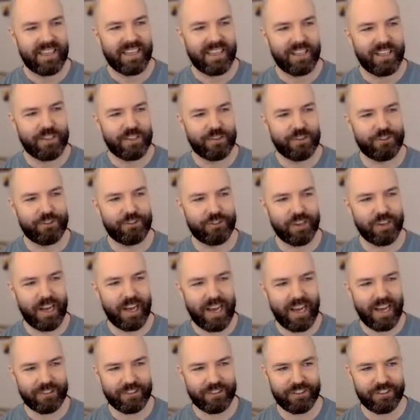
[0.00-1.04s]

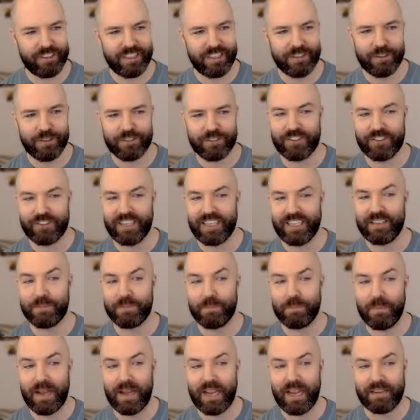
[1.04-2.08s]
Josh, is
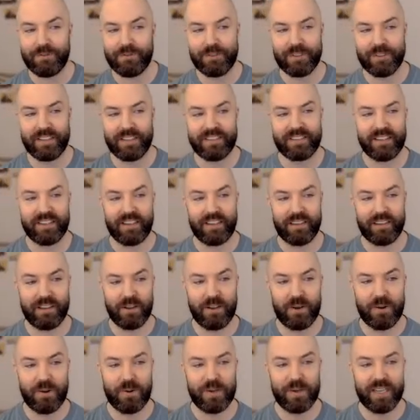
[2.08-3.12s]
mindfulness
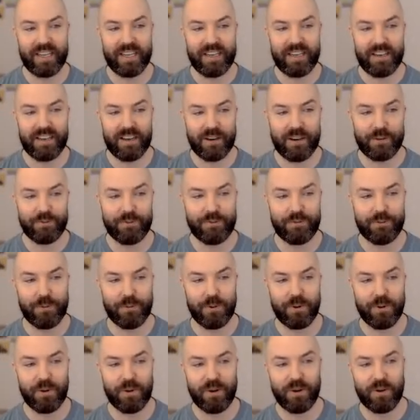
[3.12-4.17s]
alone enough
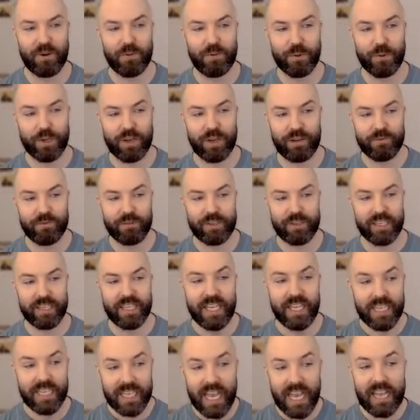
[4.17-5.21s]
for recovery?
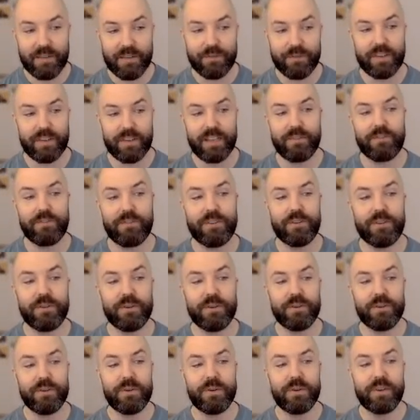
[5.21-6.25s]
Yeah, if
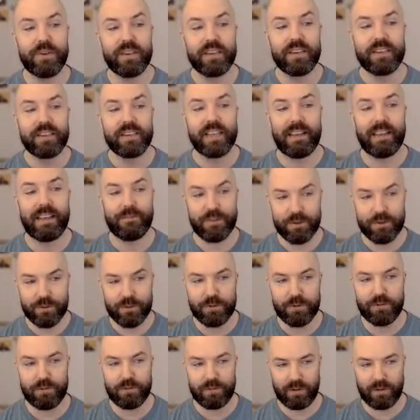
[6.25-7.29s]

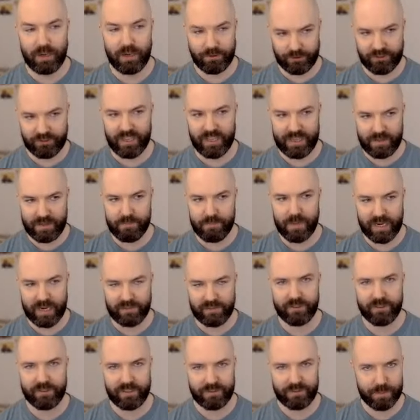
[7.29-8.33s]
you understand that
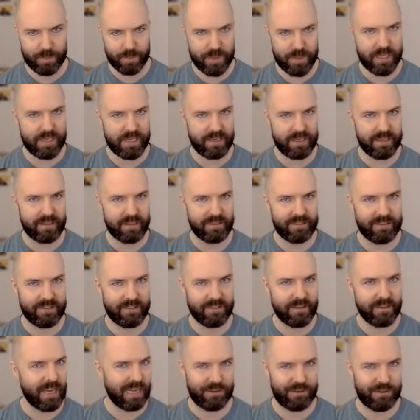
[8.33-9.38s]
mindfulness means
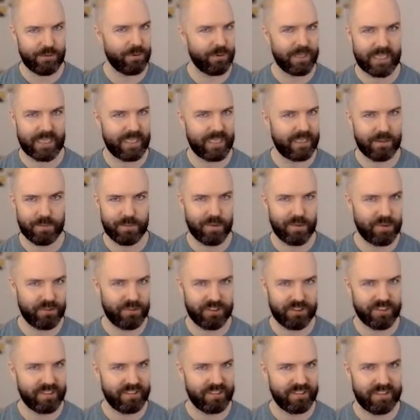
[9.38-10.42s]
not doing any
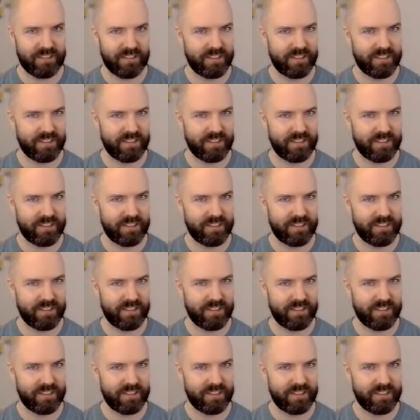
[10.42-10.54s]
compulsions.